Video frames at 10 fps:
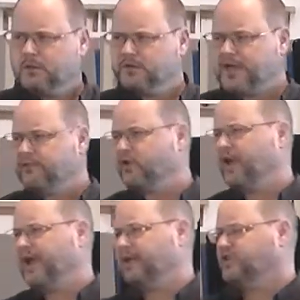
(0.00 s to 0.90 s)
seven or
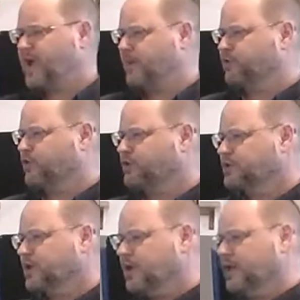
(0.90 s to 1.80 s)
eight
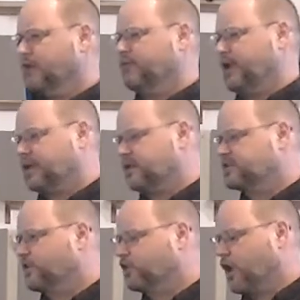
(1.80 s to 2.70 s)
chapters in Leviticus,
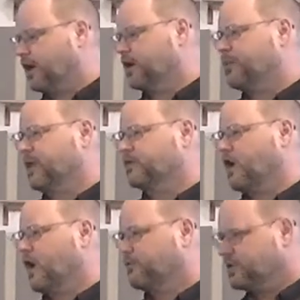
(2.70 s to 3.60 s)
they're talking about the
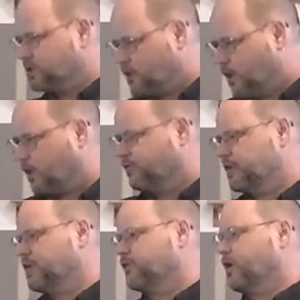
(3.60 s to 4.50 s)
offerings and all of the
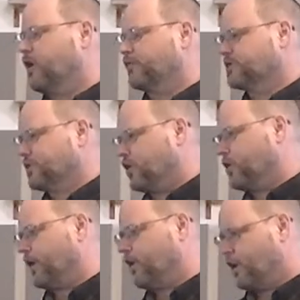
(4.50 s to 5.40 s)
different offerings that are
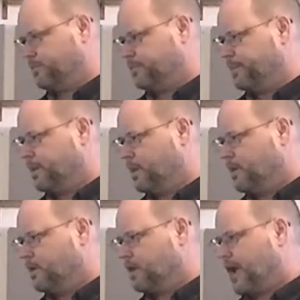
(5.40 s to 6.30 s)
going on.
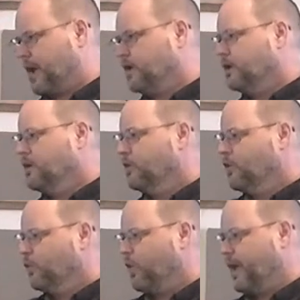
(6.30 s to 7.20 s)
Okay?
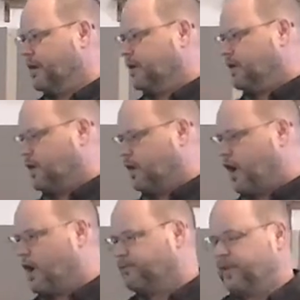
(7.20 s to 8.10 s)
When an
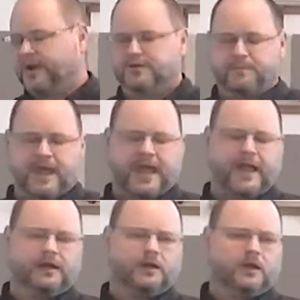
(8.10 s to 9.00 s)
offering is
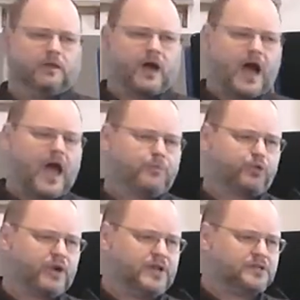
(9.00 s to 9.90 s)
made, the high
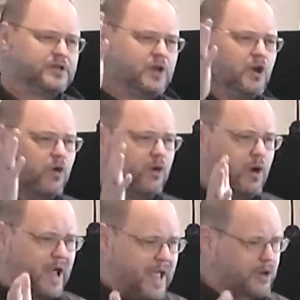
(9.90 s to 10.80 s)
priest
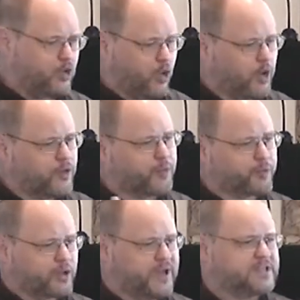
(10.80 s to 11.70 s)
and or the
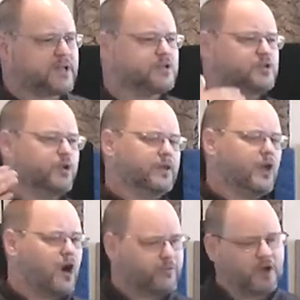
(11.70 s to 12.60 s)
priest that is doing the
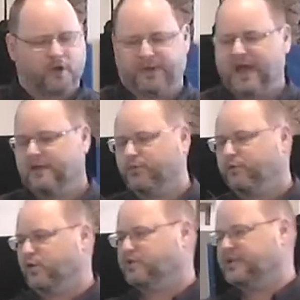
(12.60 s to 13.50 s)
offering on behalf of the
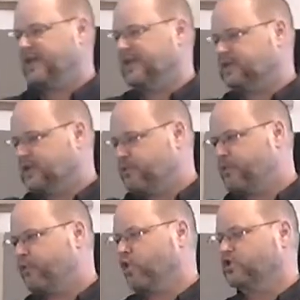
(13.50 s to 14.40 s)
person, they get to keep a
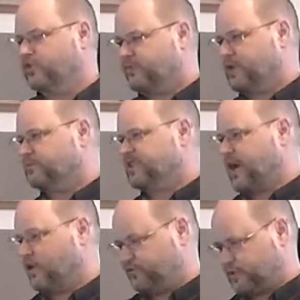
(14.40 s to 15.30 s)
portion for
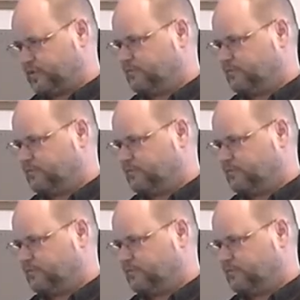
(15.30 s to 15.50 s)
themselves.